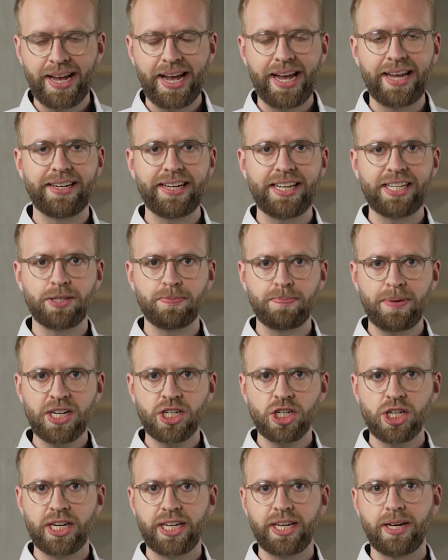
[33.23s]
and
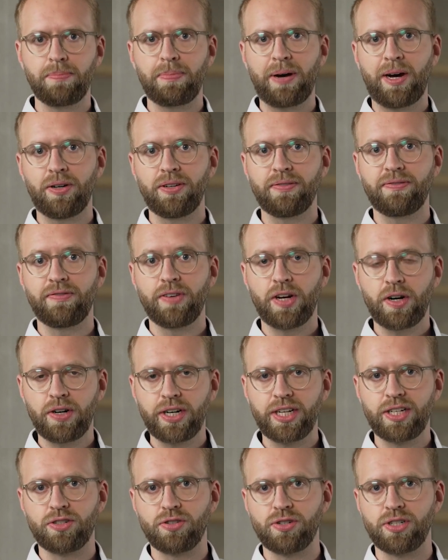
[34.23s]
especially about a
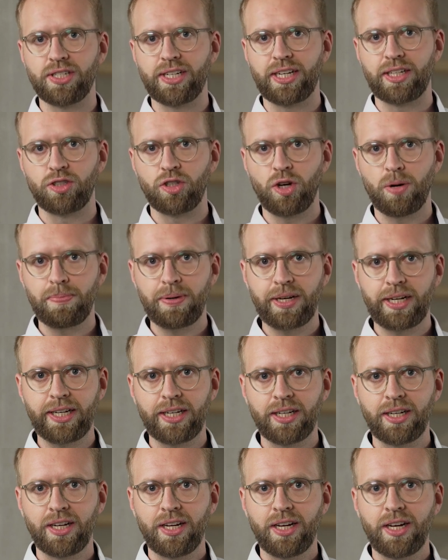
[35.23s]
very interesting topic